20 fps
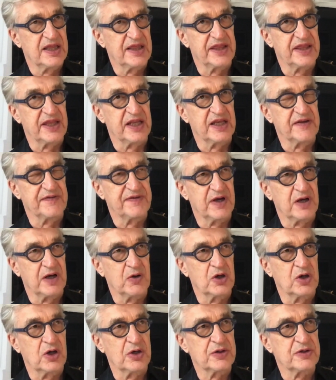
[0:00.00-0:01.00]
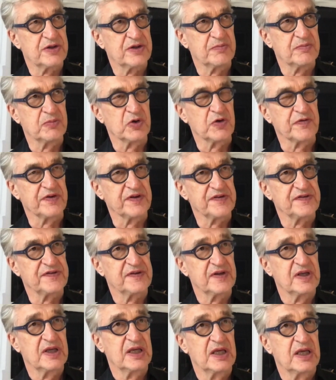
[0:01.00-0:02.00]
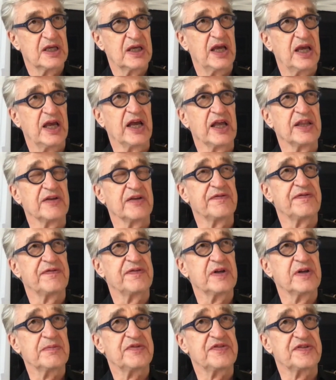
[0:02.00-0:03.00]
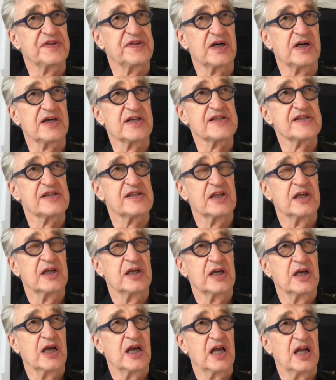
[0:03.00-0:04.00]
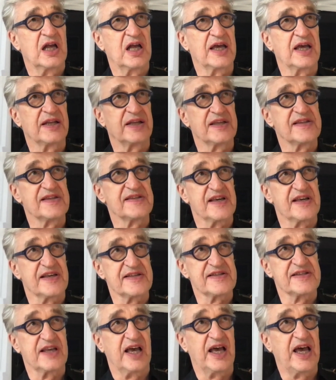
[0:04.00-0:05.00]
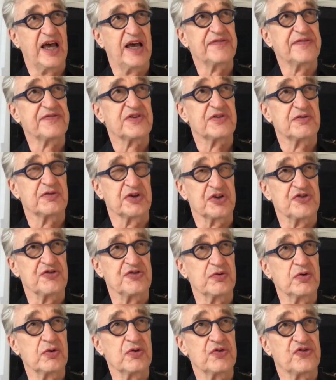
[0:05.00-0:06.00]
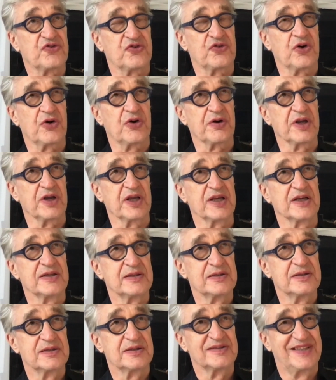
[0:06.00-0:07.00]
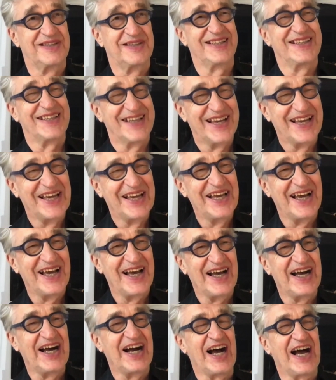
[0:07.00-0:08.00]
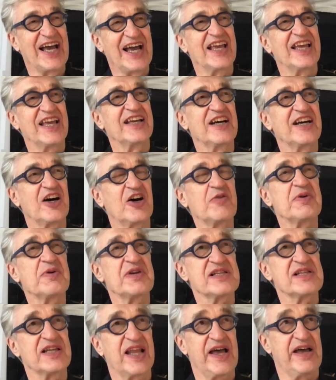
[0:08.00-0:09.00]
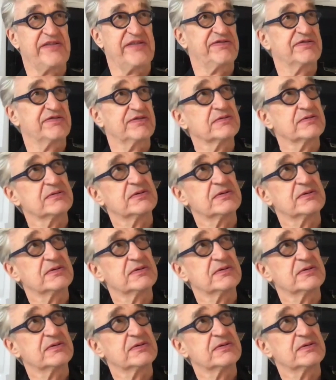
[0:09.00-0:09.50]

that if I go to the movies and the film starts and it says, after a true story. I always laugh.